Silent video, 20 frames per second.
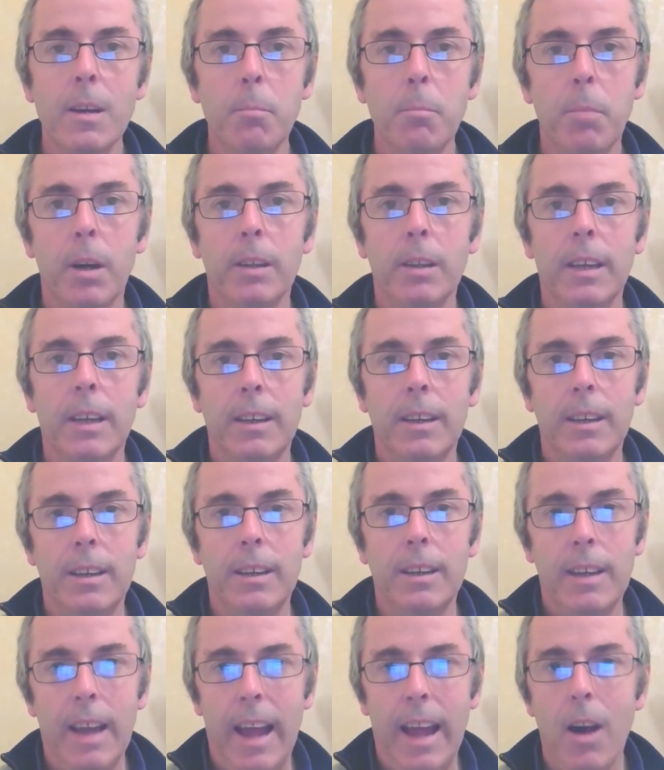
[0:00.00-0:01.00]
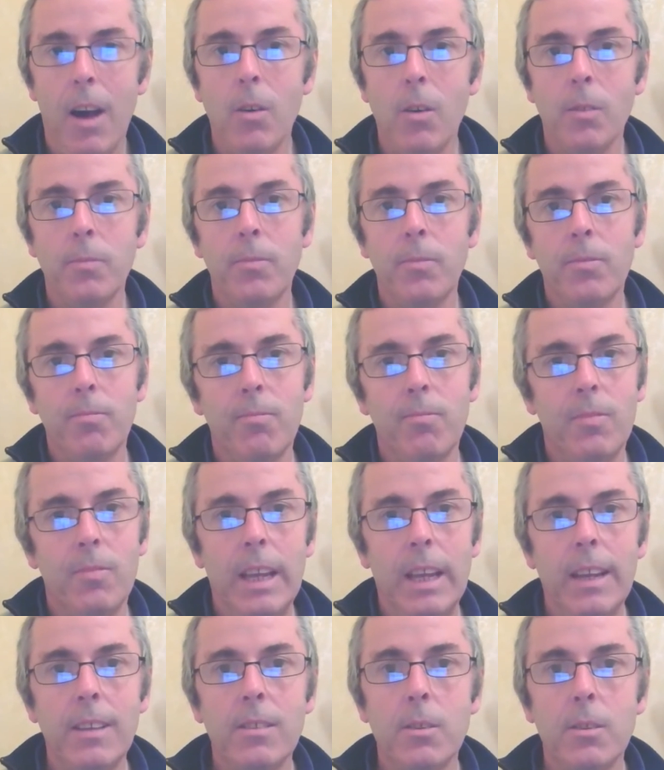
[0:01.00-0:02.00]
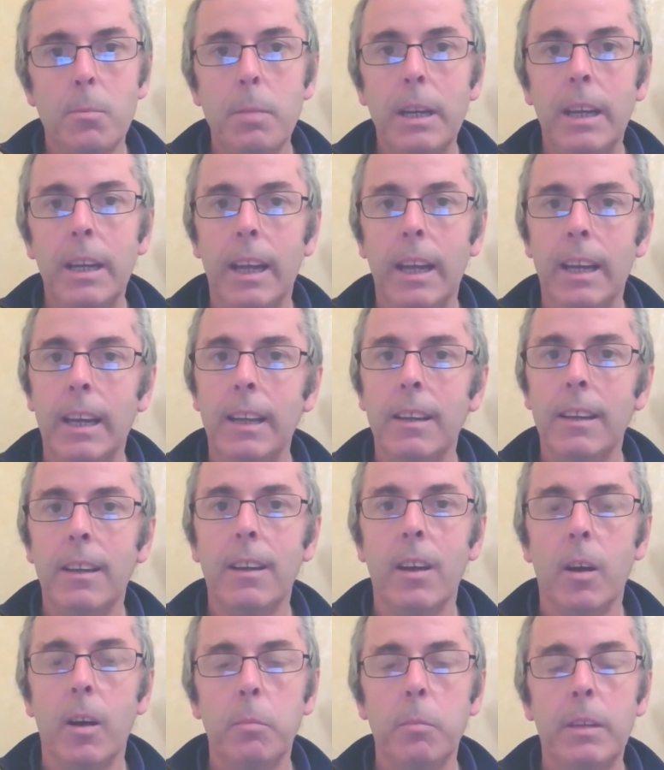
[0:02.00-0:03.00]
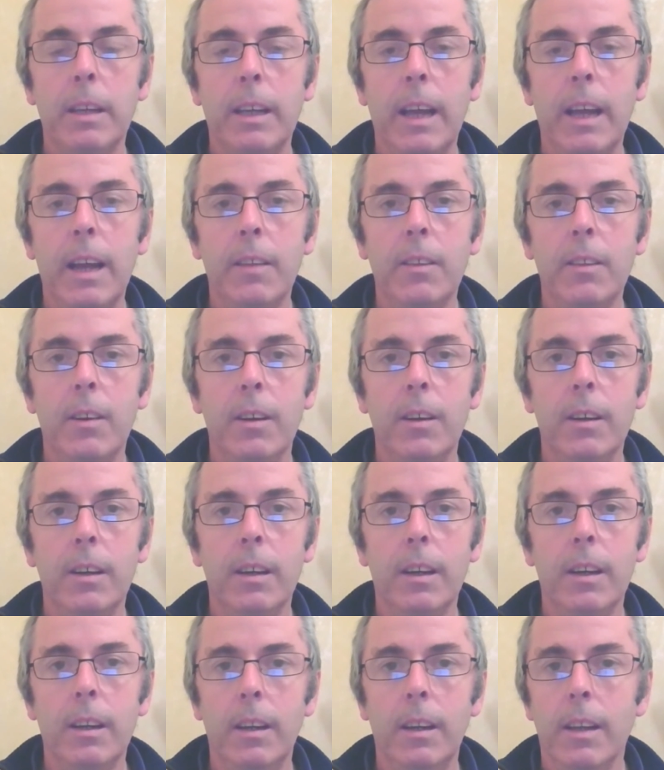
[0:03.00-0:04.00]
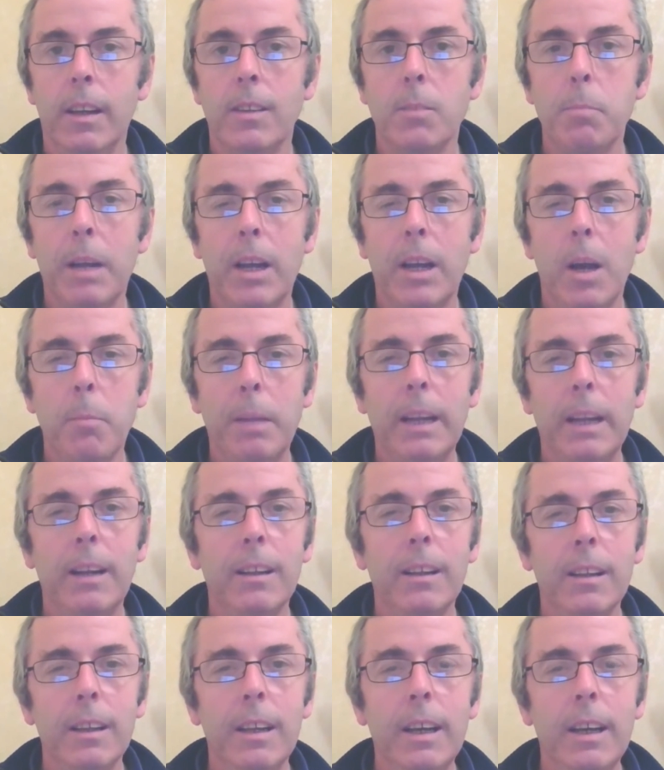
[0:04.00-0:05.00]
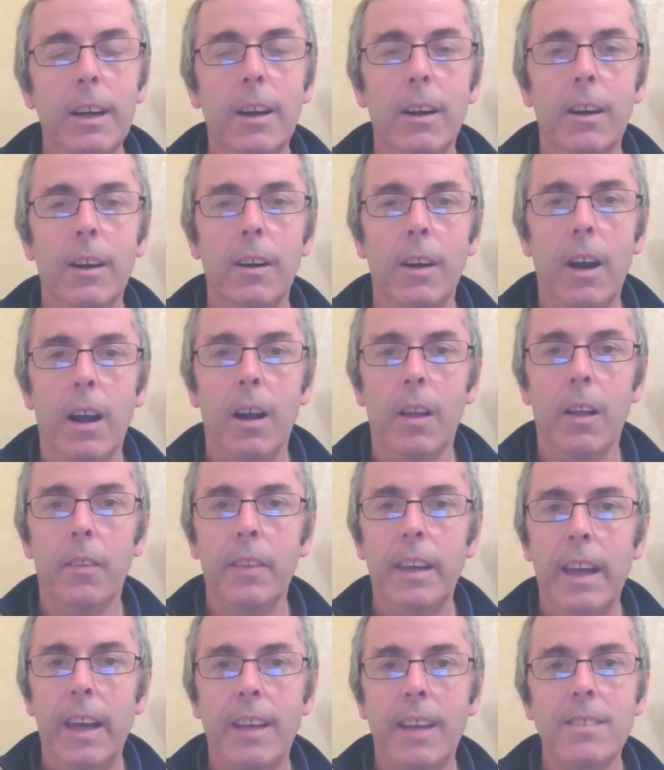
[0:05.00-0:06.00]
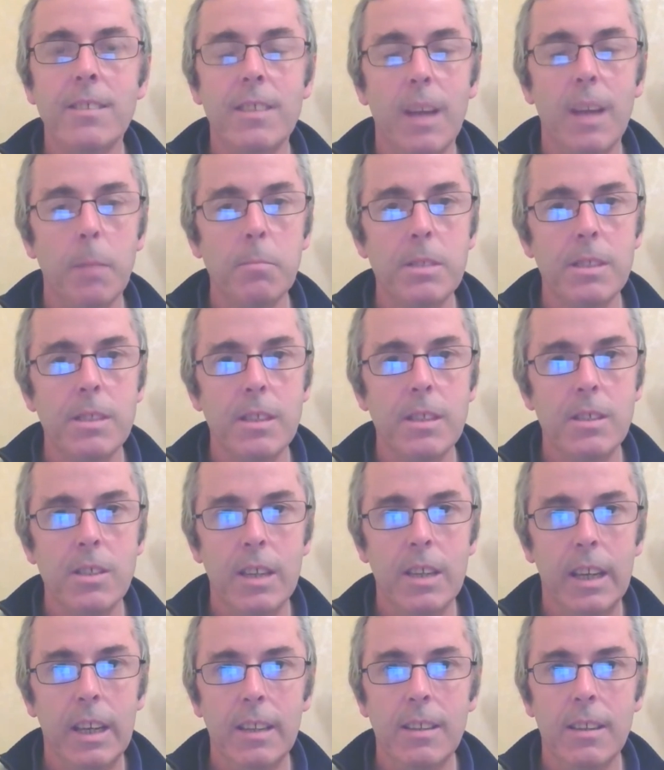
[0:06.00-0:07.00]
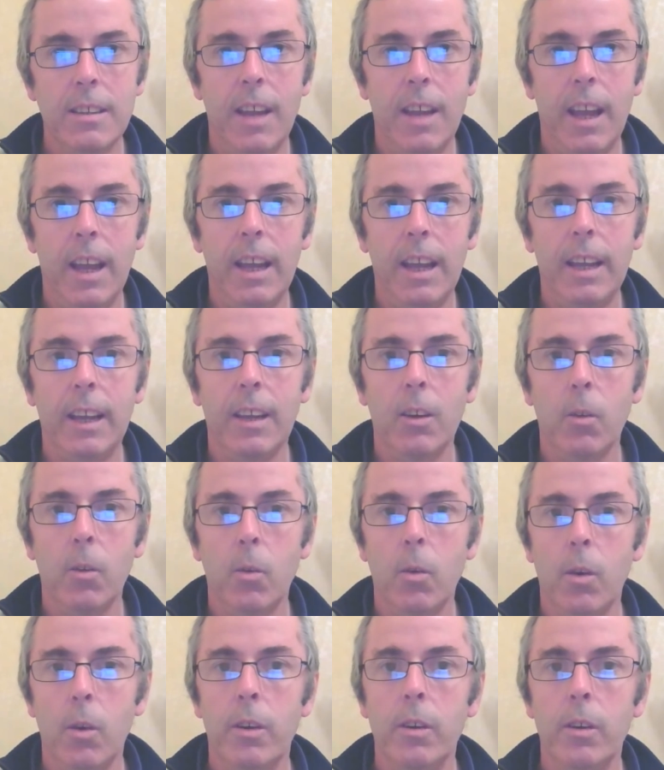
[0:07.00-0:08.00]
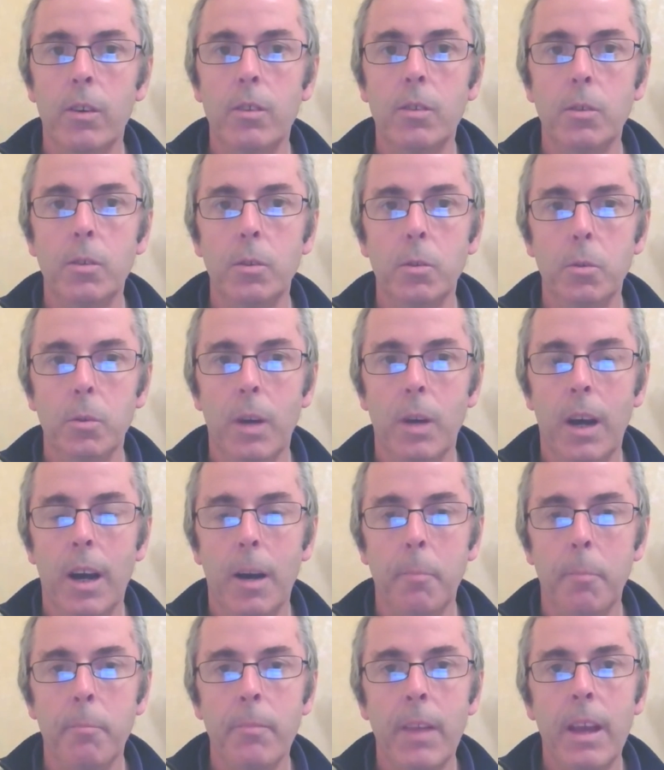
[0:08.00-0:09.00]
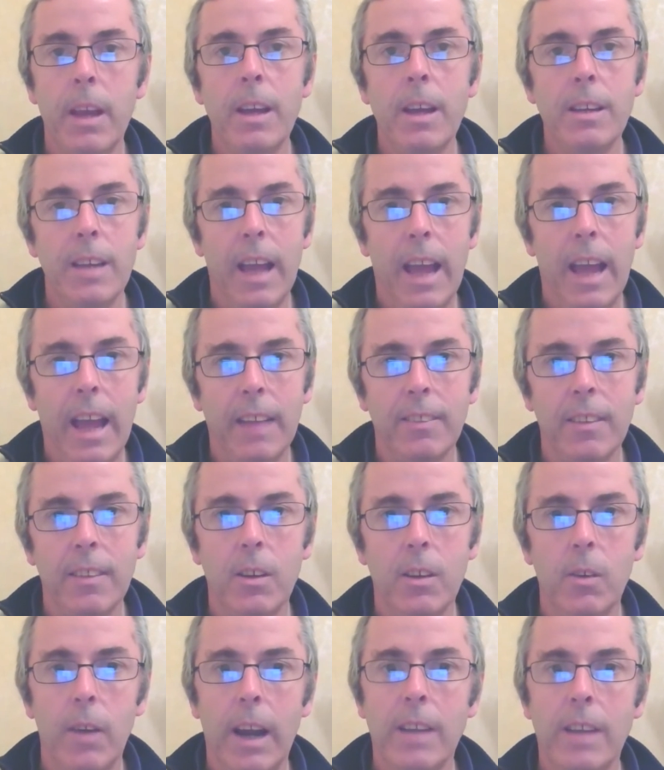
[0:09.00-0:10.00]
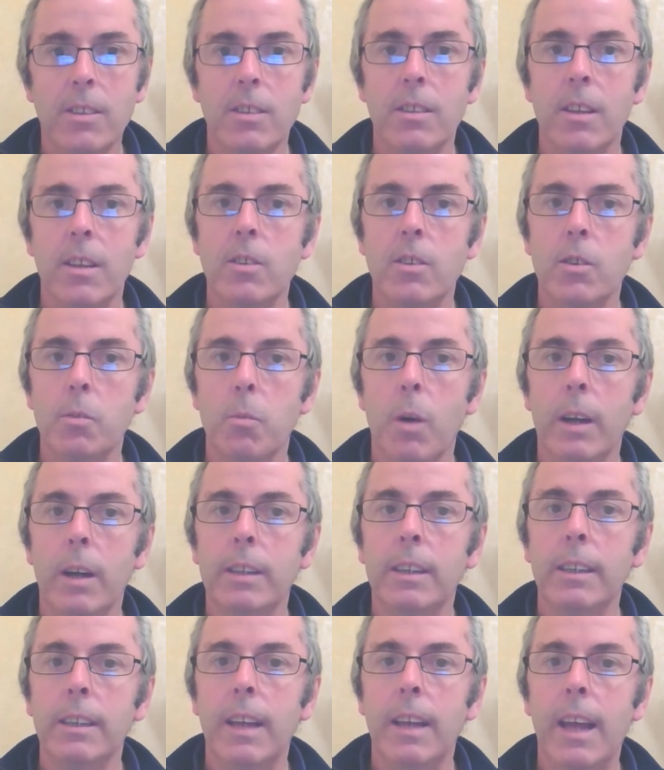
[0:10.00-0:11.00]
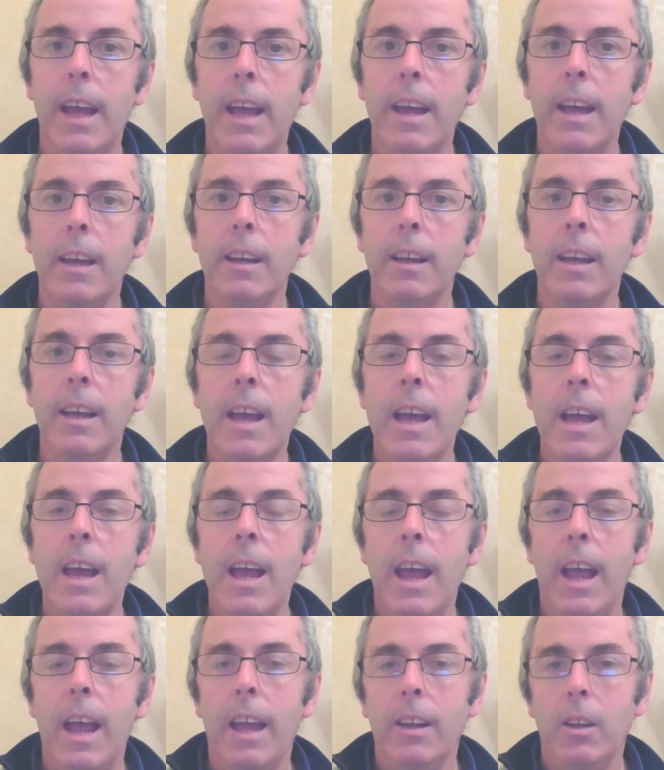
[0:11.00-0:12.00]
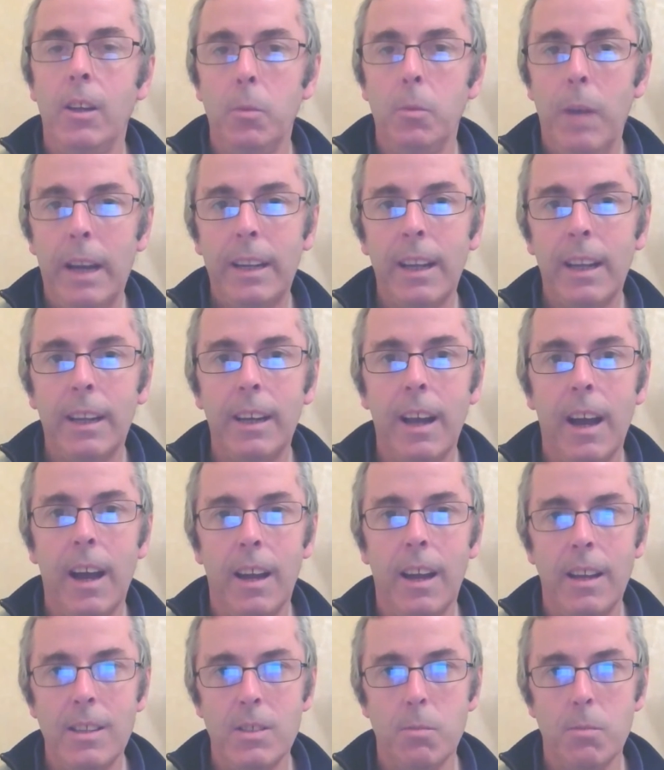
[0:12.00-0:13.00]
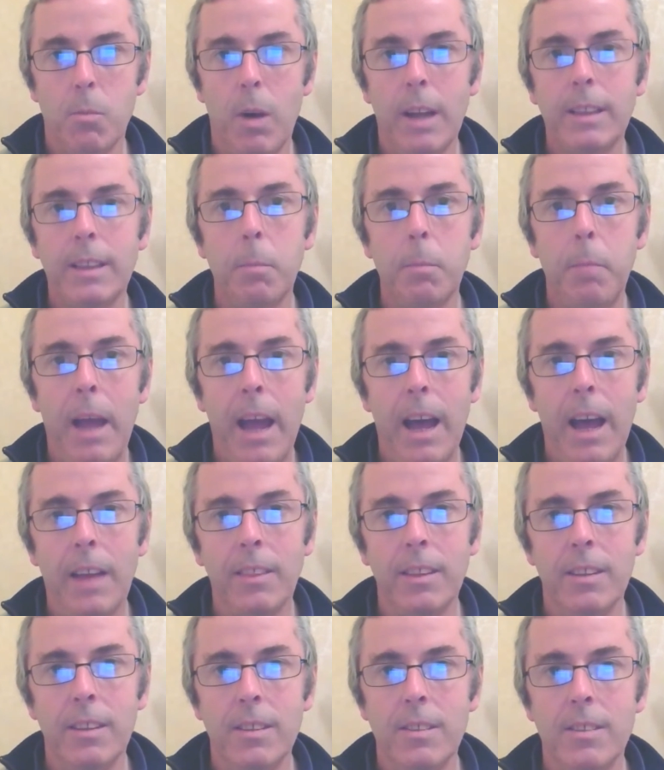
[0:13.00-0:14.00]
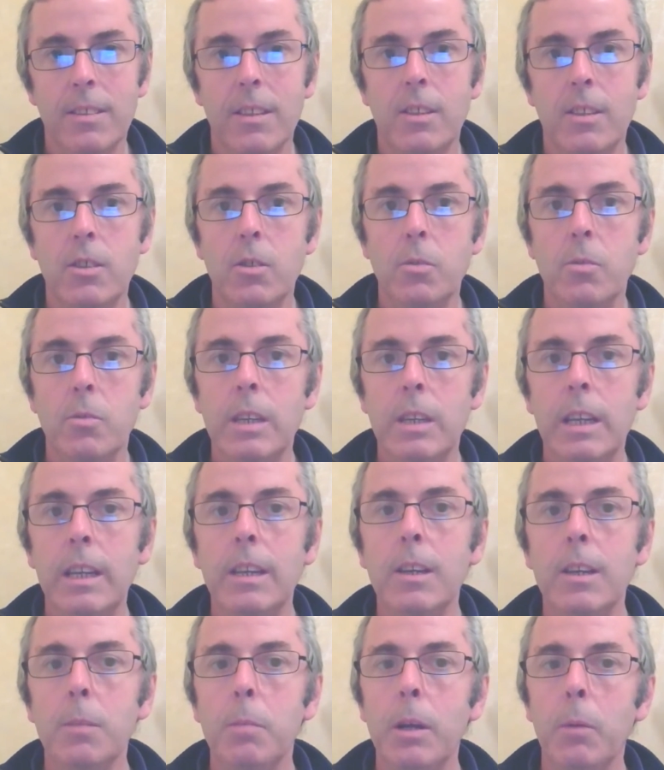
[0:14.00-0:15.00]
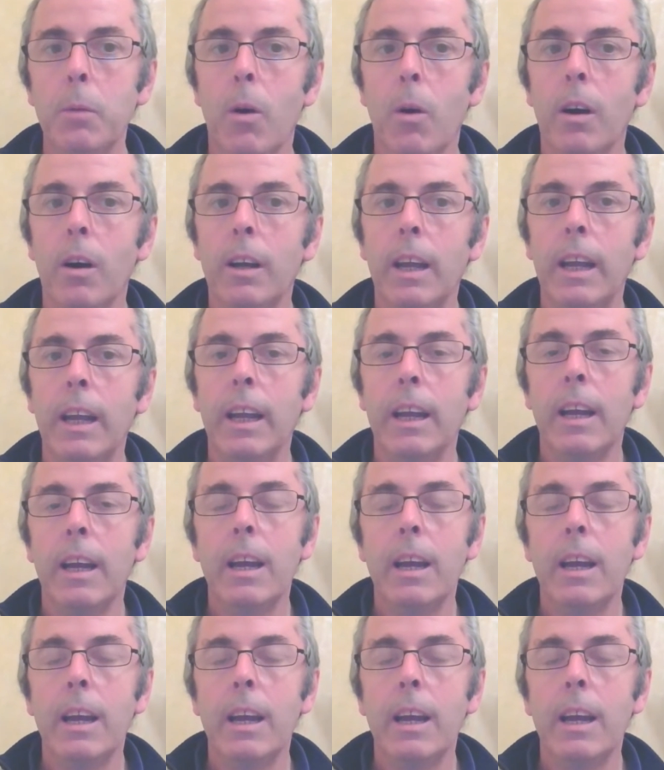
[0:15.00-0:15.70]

But now things are beginning to come together it's becoming clear uh, the next steps that you need to take in order to um, to head in the direction that you're wanting to head, and you recognize what the path is that you need to be walking,